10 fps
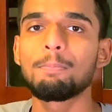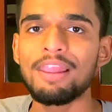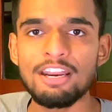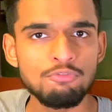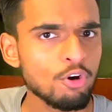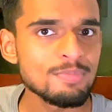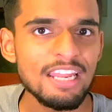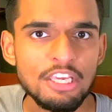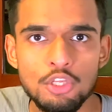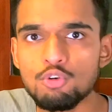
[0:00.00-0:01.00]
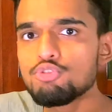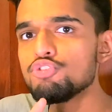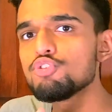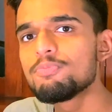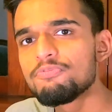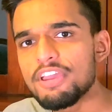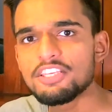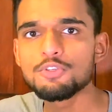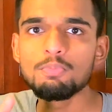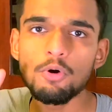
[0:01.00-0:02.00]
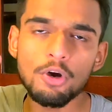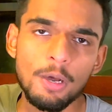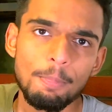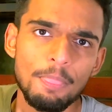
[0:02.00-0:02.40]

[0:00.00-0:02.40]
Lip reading: platforms like YouTube, Facebook,